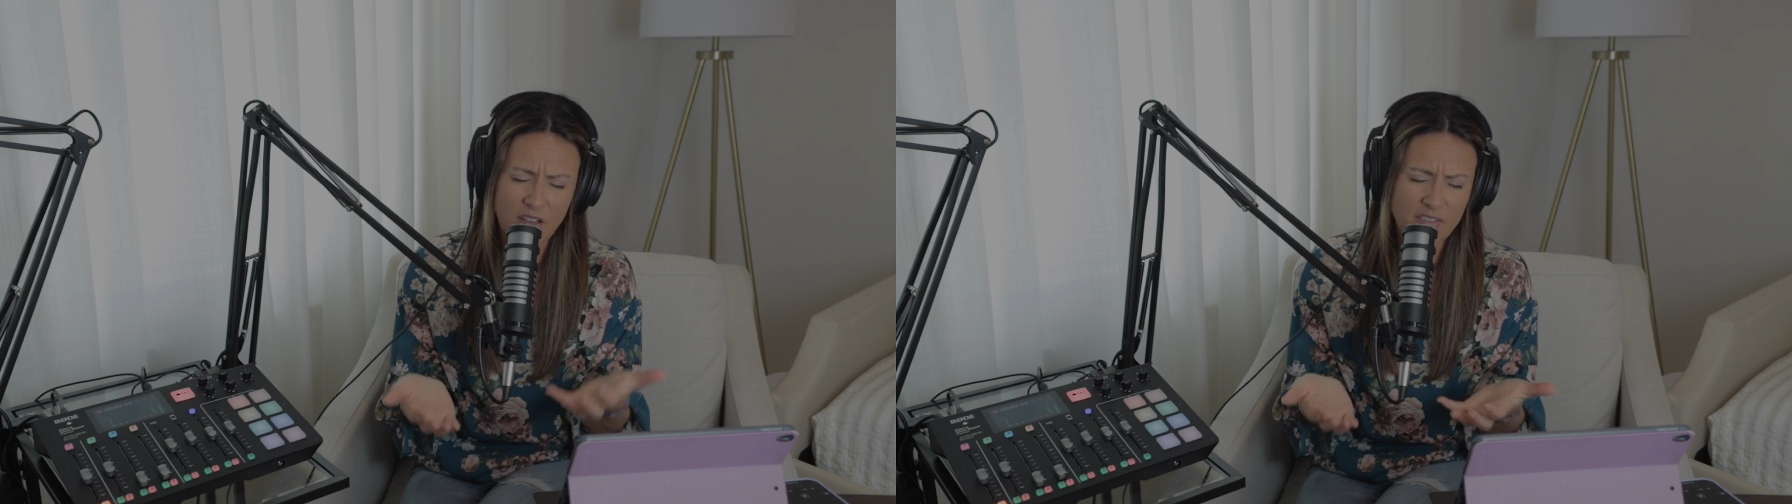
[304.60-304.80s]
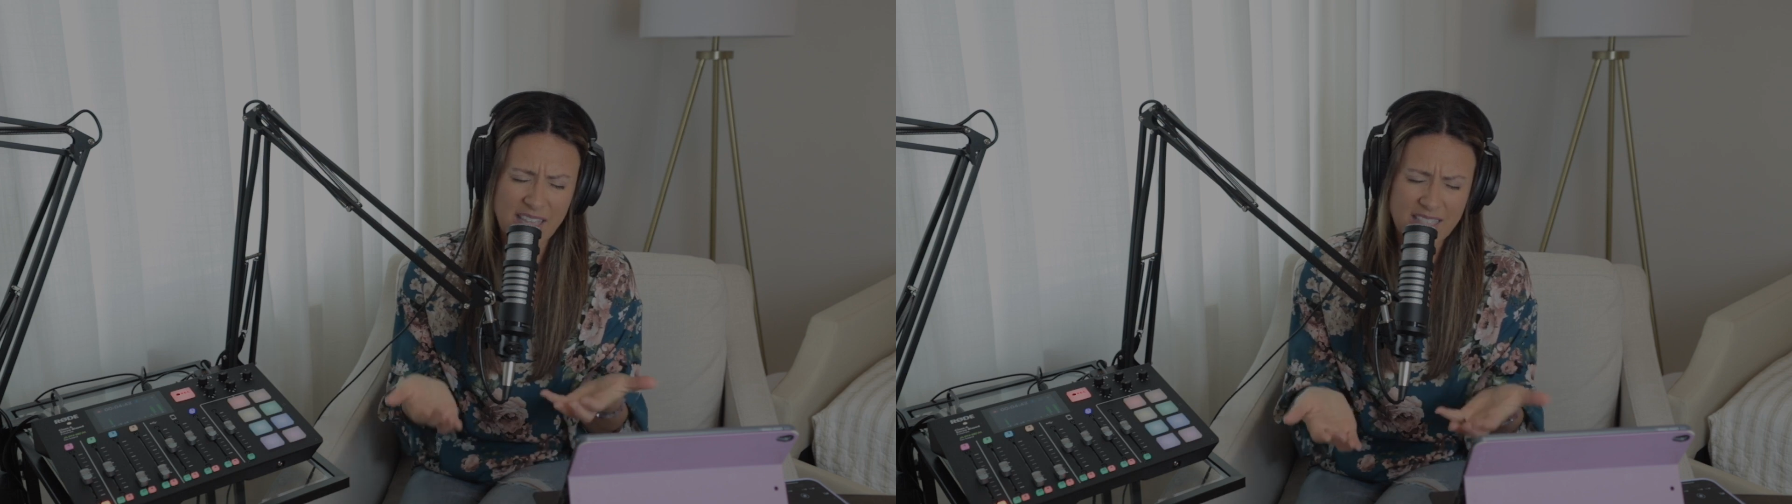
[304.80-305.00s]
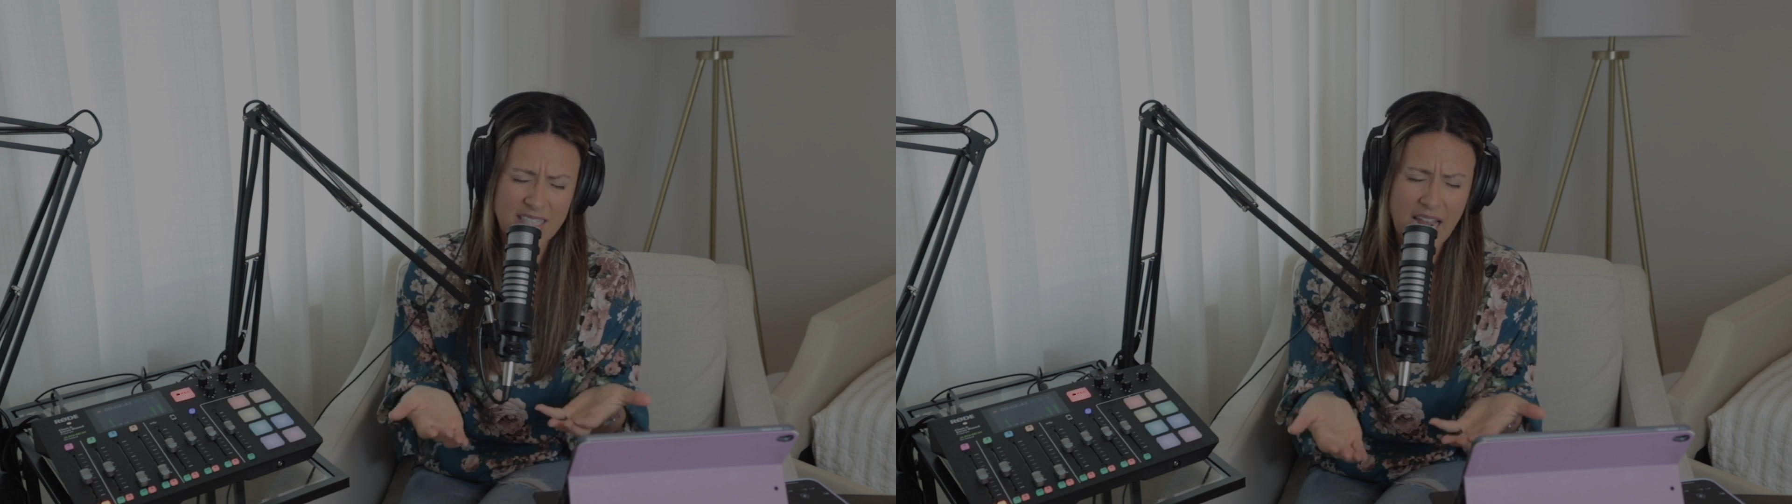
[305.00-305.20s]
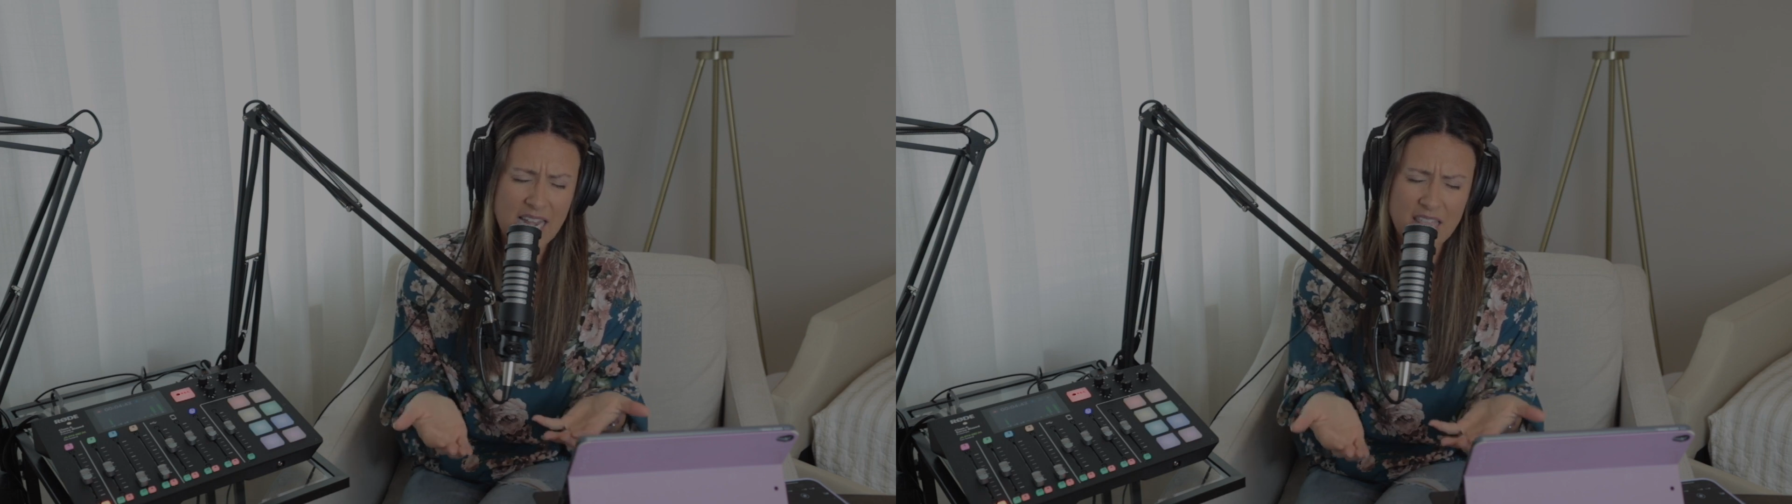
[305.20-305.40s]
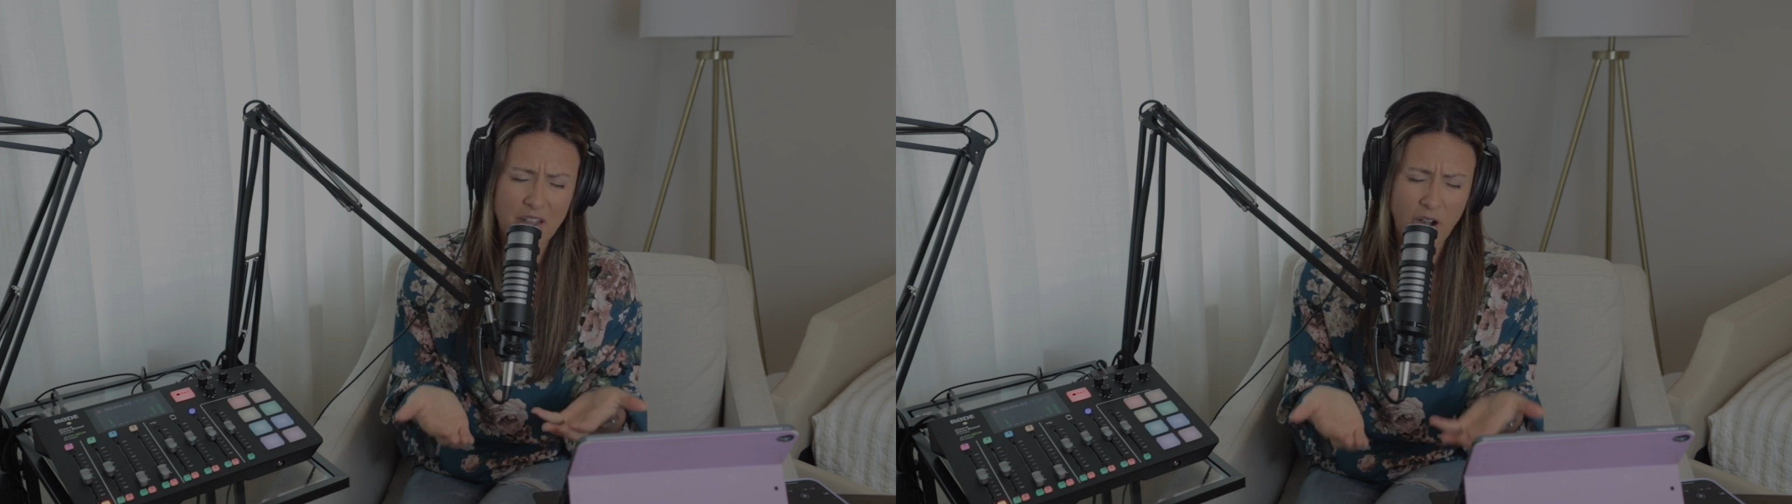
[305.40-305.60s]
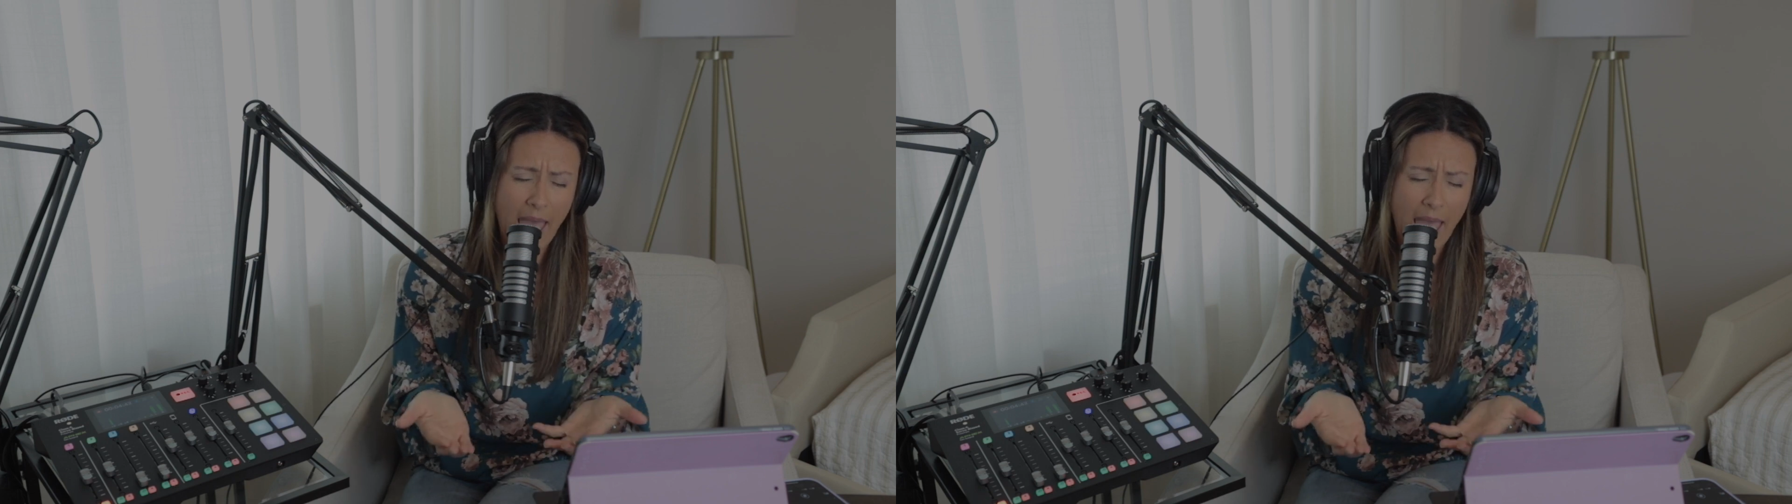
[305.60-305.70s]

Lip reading: of anxiety that are